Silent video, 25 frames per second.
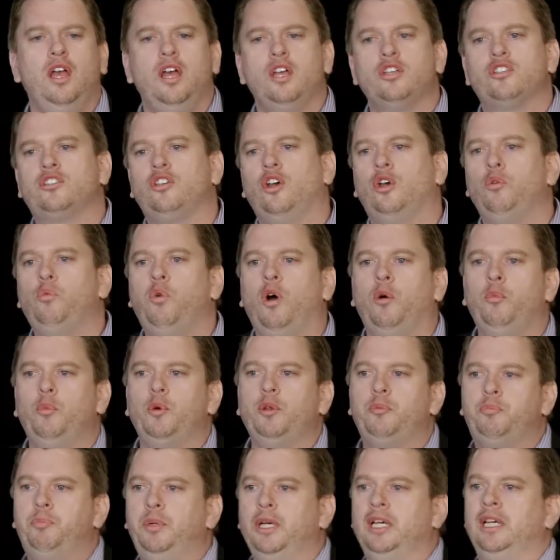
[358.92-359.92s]
So, what
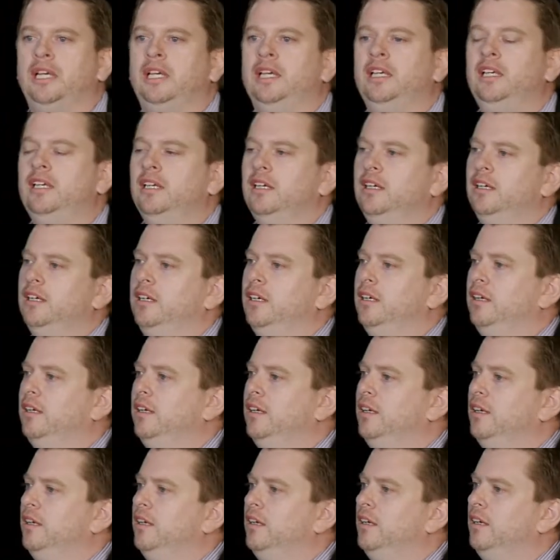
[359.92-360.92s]
would be
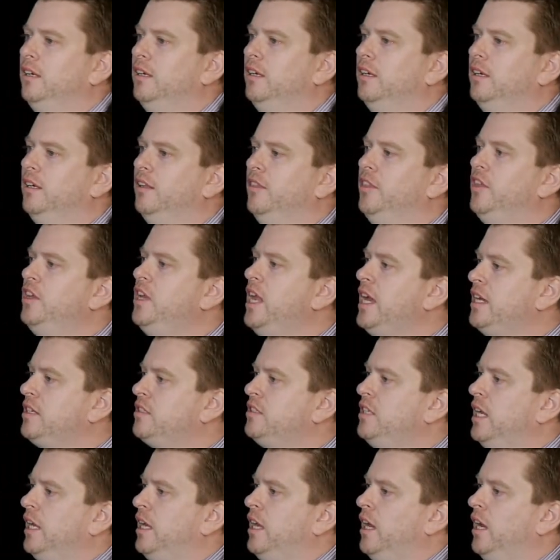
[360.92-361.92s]
the
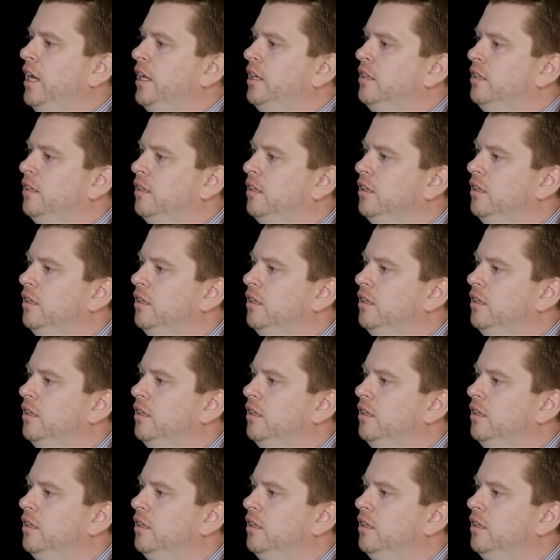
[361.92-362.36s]
next decade?